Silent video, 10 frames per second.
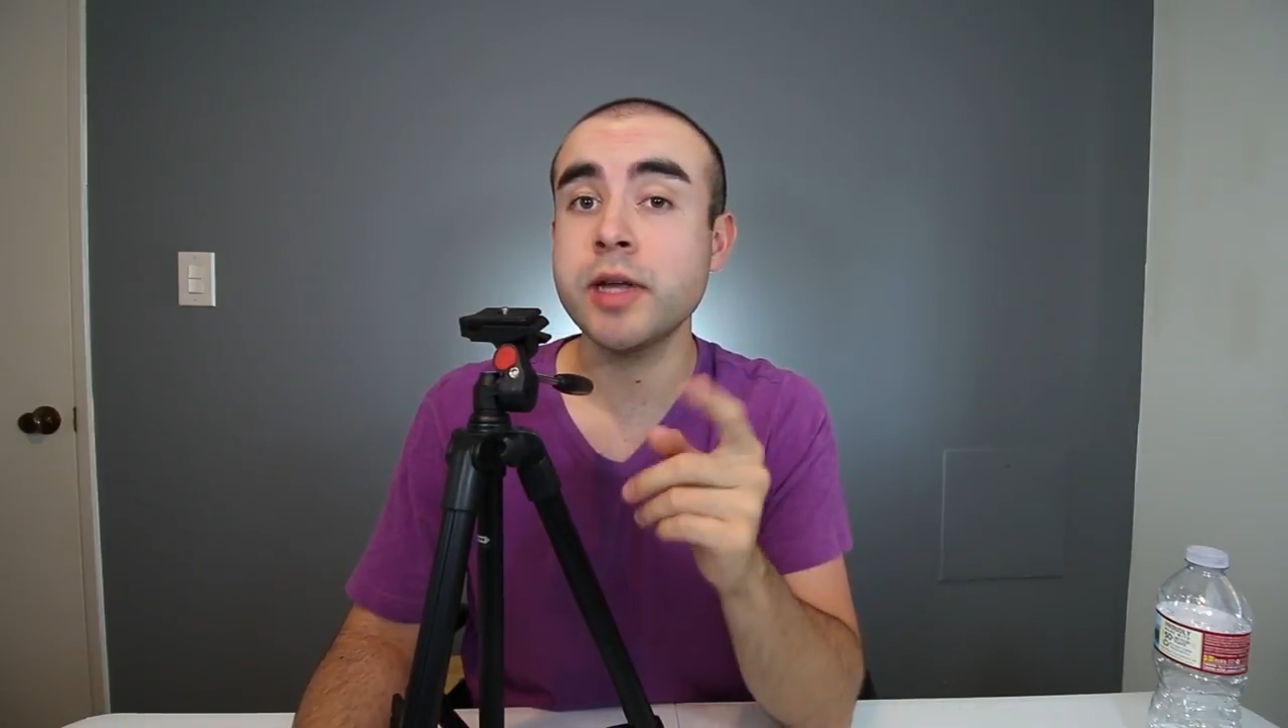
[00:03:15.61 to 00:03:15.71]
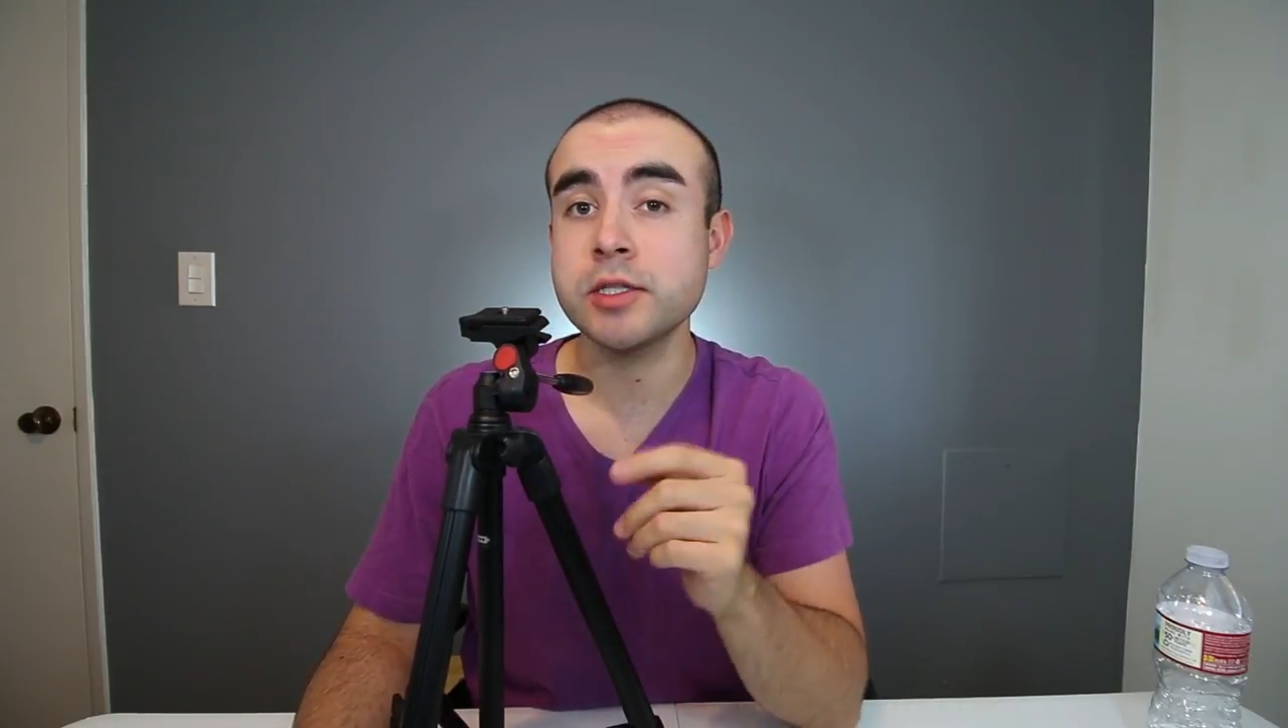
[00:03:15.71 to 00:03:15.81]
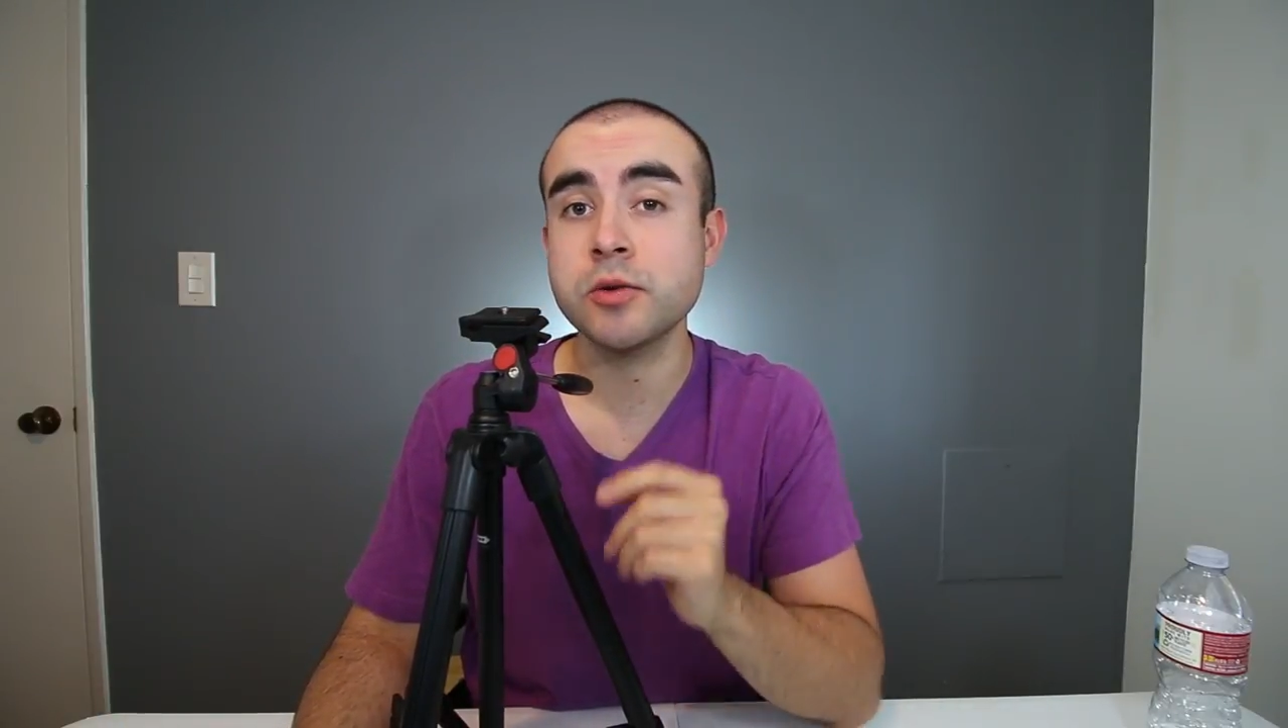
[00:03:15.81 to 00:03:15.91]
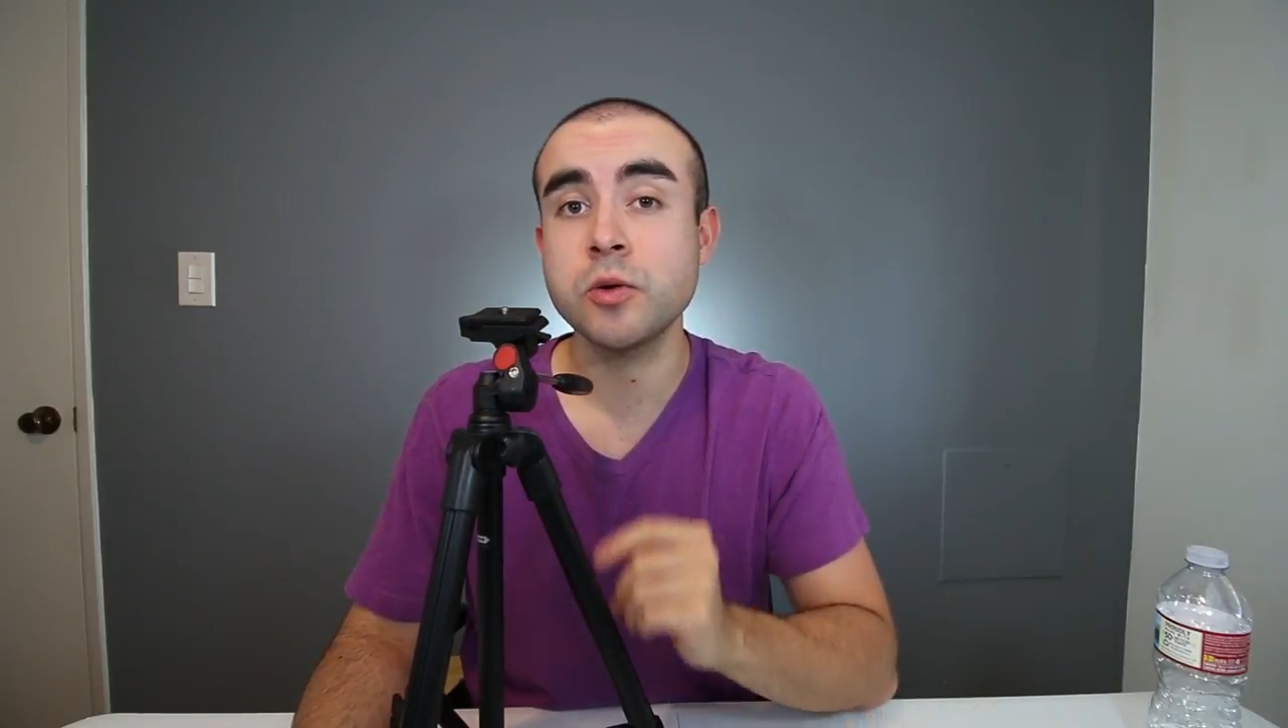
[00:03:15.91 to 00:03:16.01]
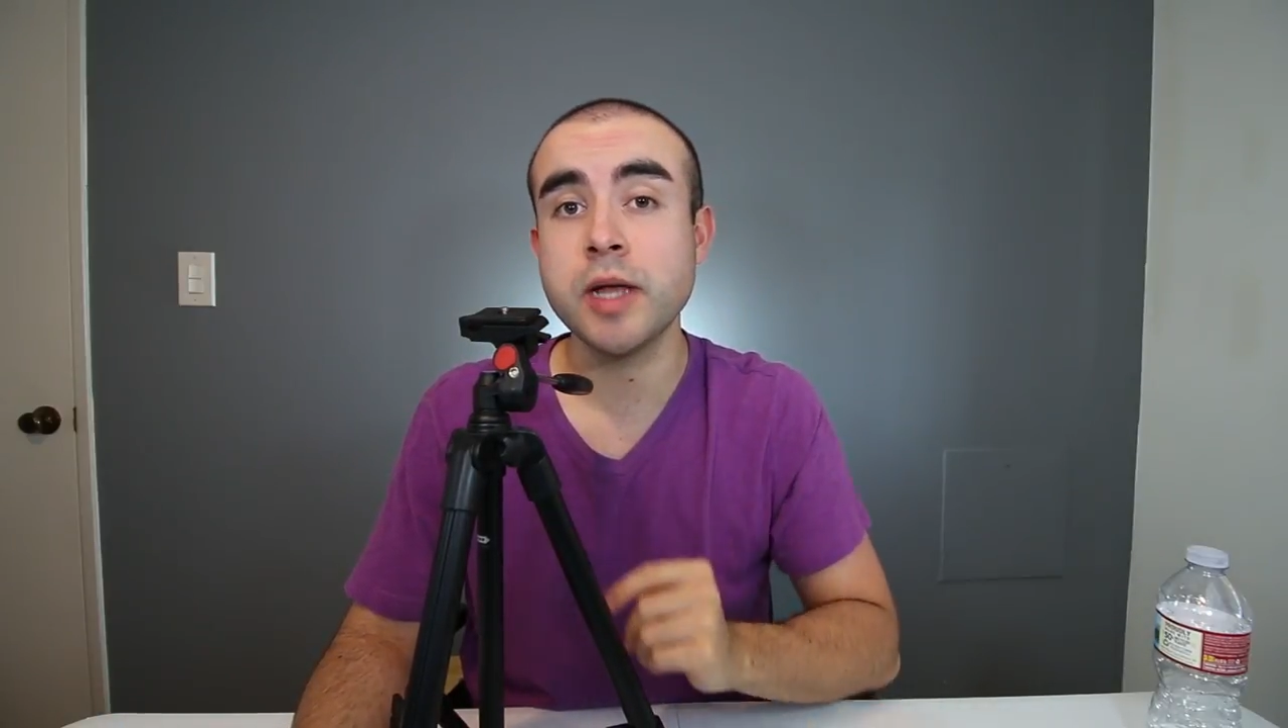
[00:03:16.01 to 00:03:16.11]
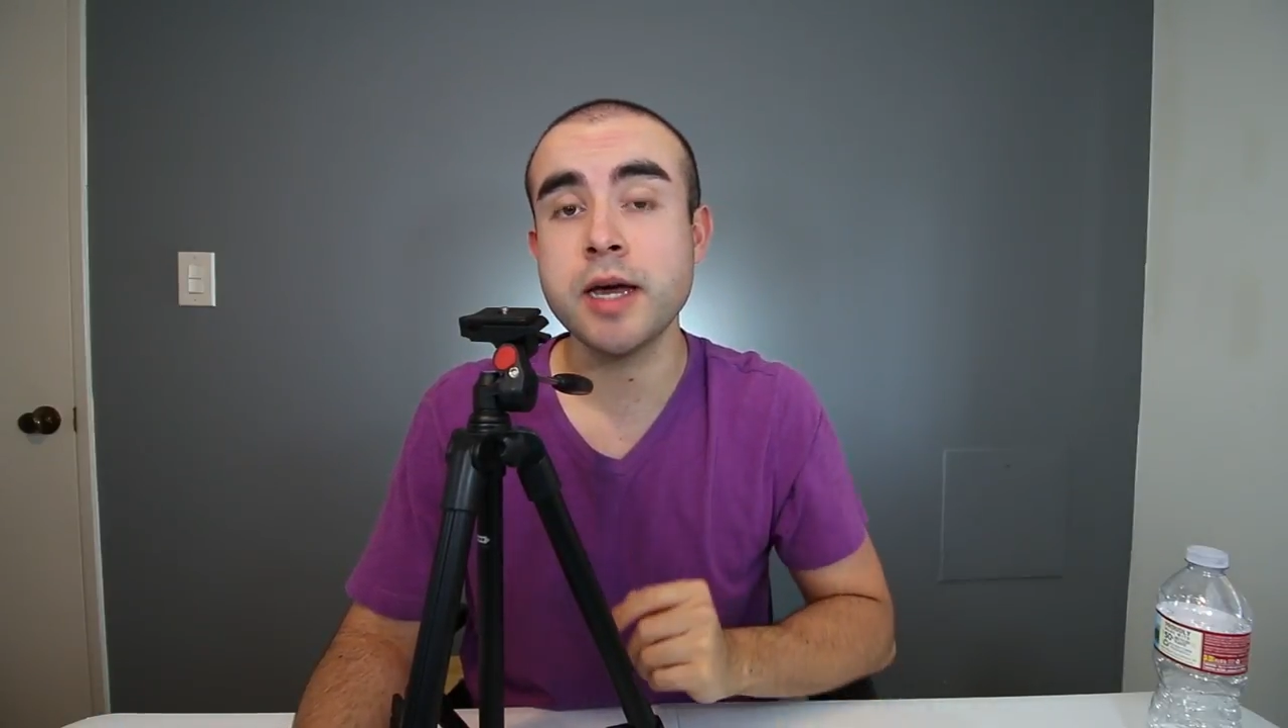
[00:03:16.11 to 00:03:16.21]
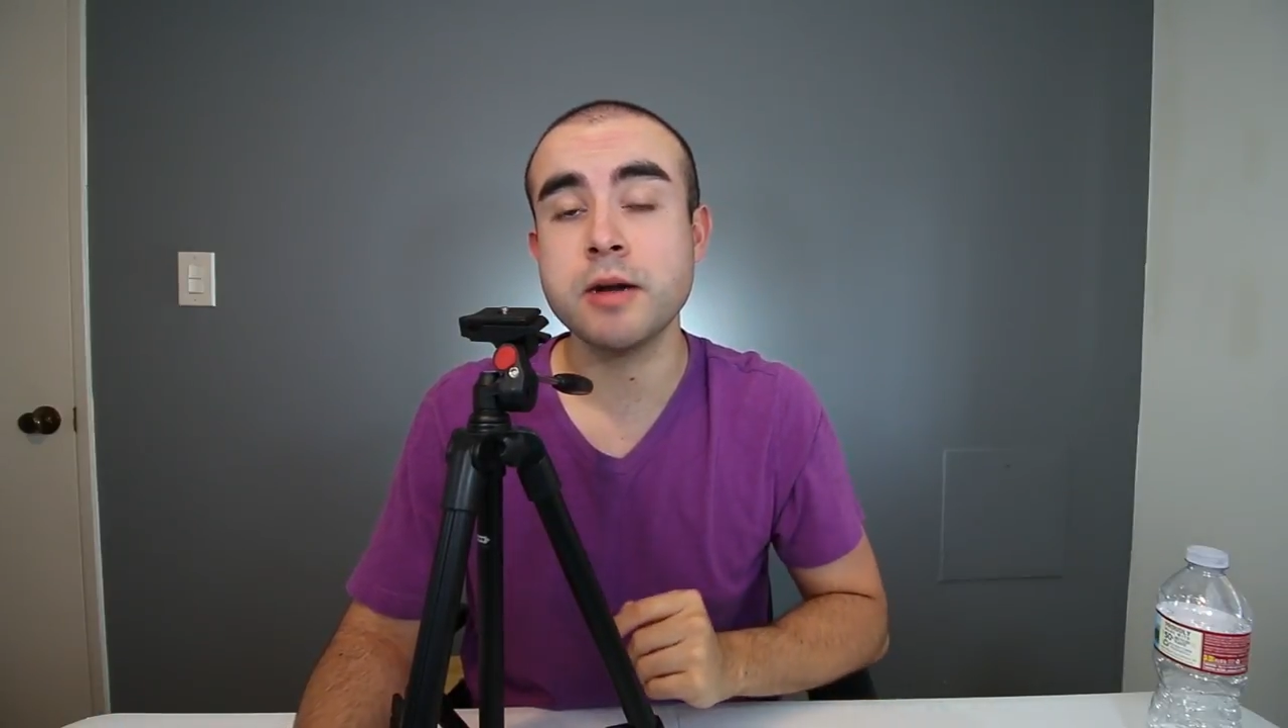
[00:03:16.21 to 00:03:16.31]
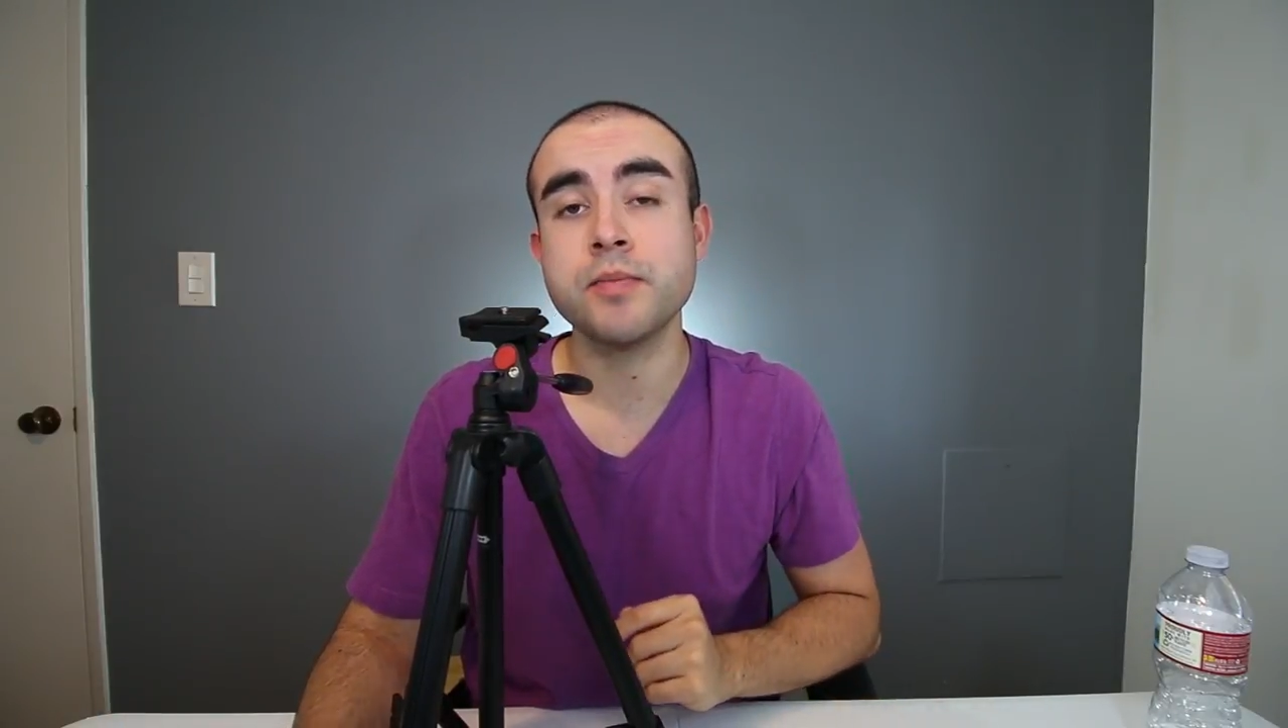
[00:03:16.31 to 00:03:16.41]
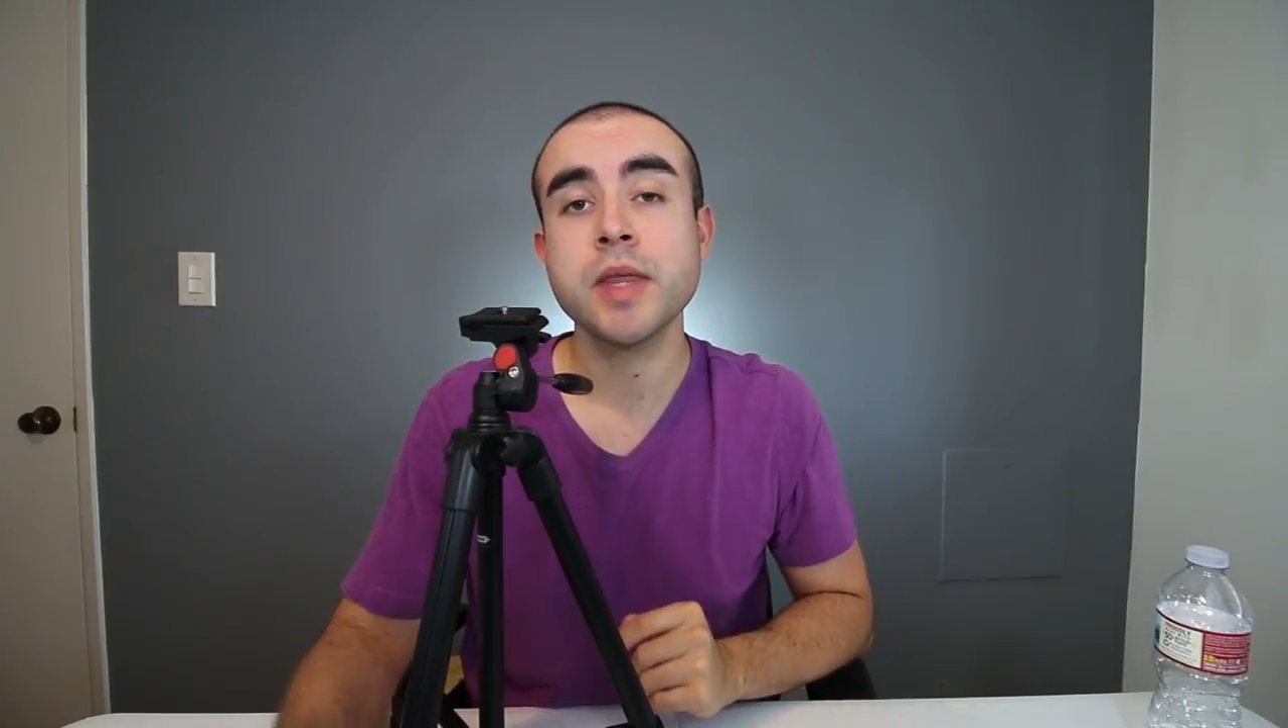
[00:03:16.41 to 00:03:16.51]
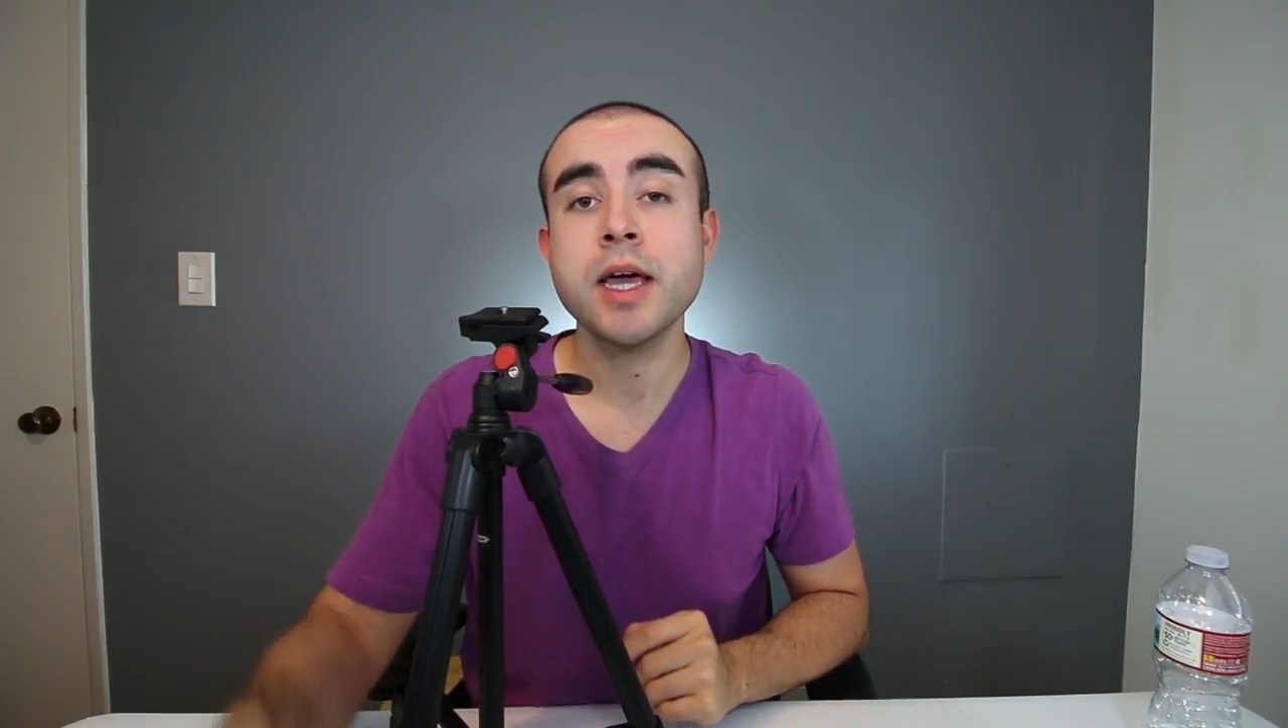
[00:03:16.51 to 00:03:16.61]
that's a cool
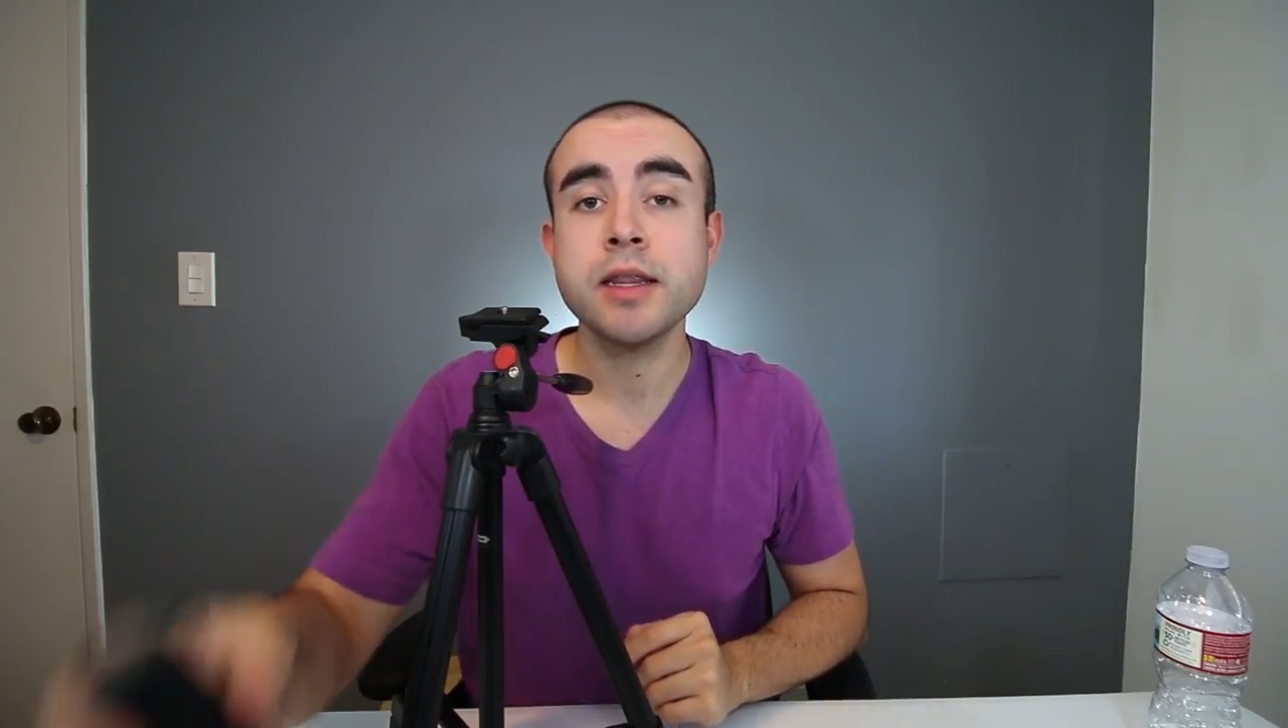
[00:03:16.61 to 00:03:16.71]
add-on.